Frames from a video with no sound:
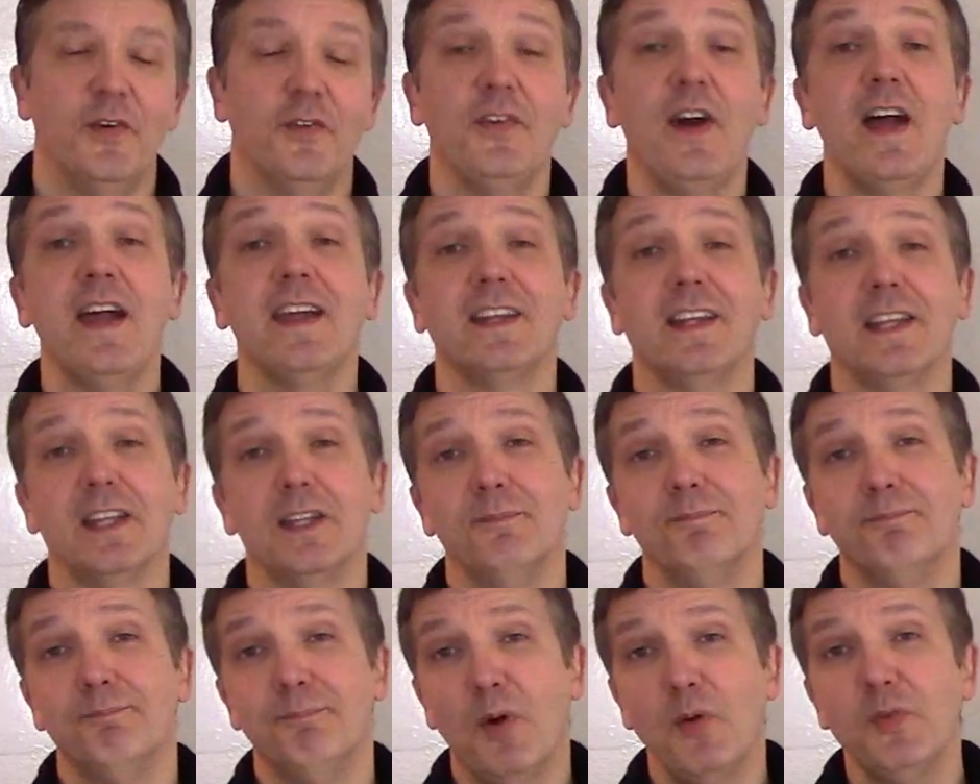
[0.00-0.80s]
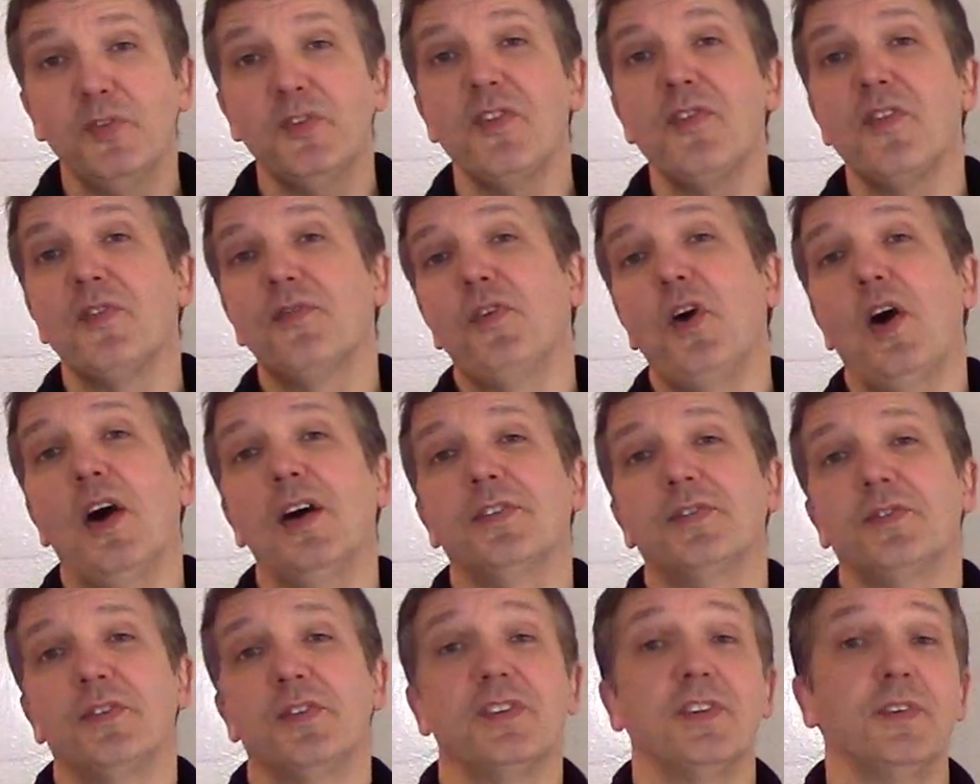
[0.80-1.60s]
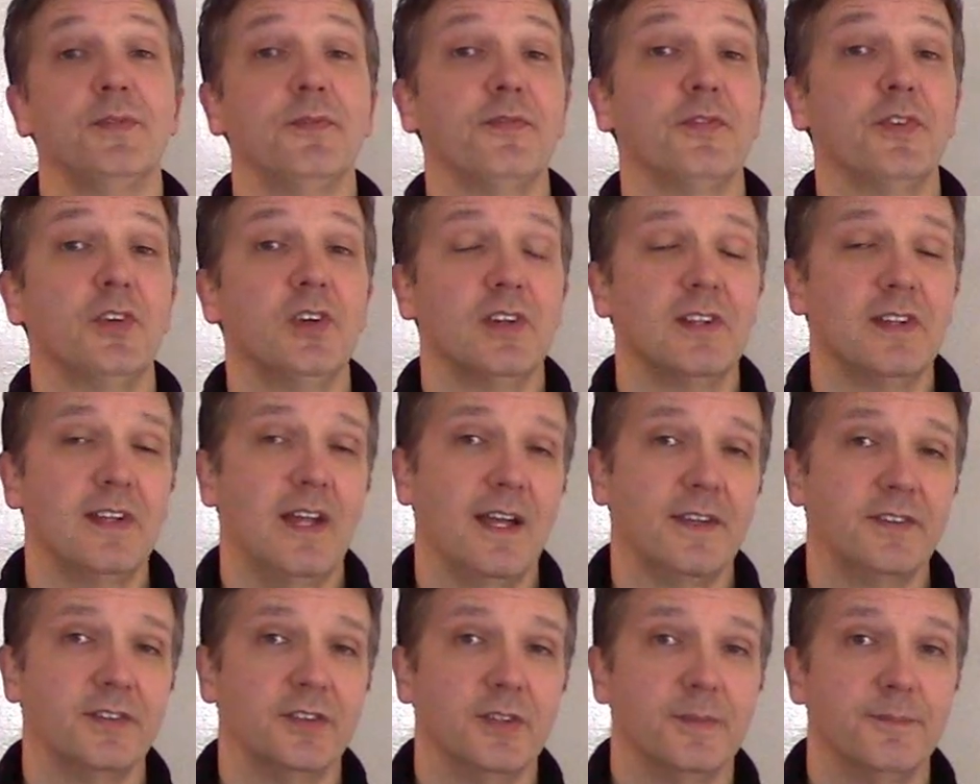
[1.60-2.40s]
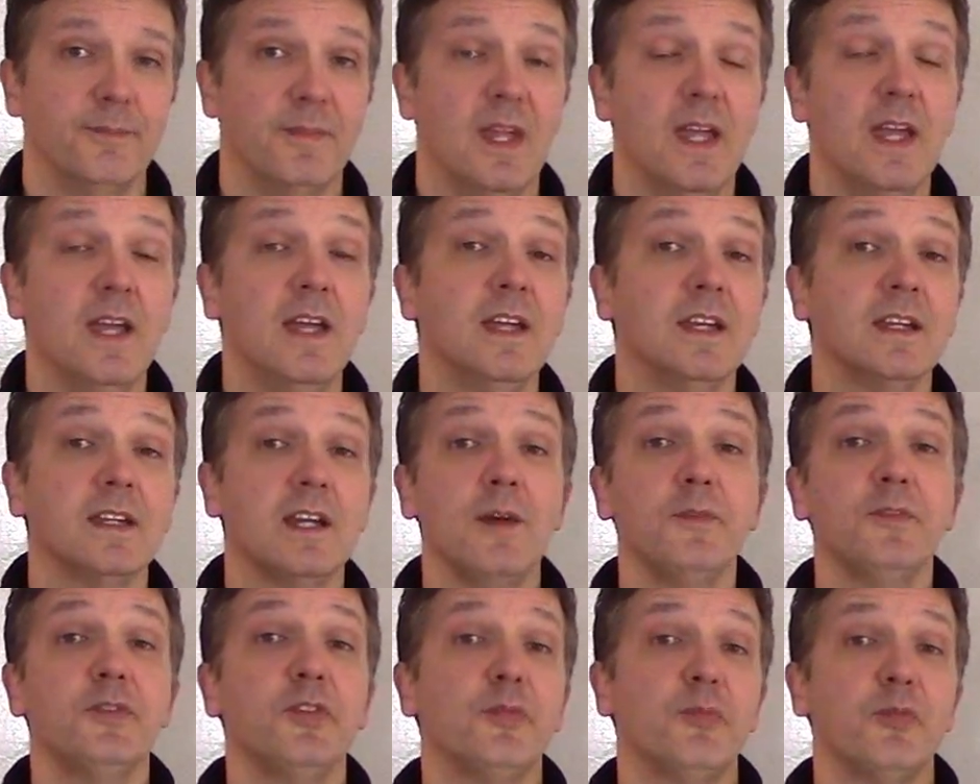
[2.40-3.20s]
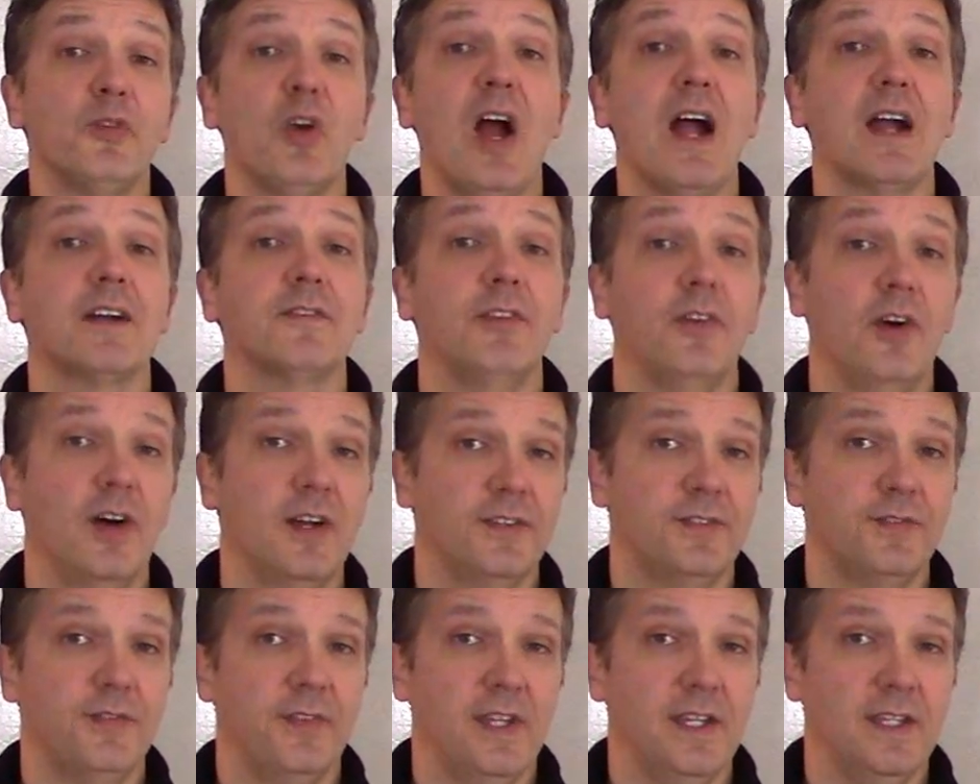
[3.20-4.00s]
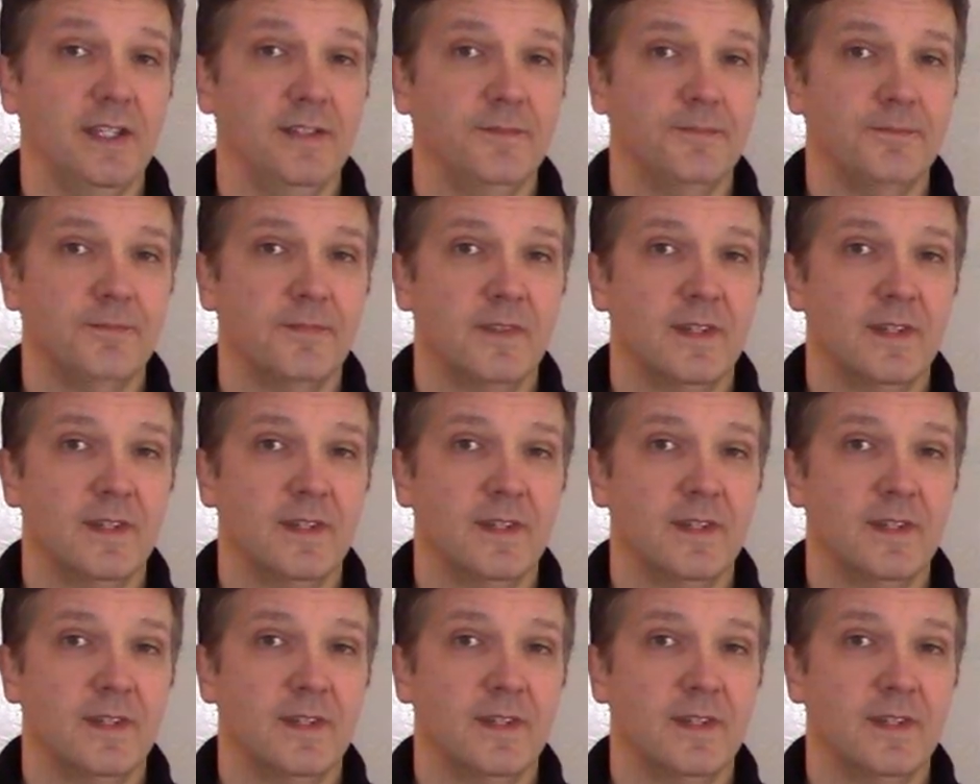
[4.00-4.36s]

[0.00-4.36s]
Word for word: Finally, most of the phosphorus in fertilizer comes from rock phosphate,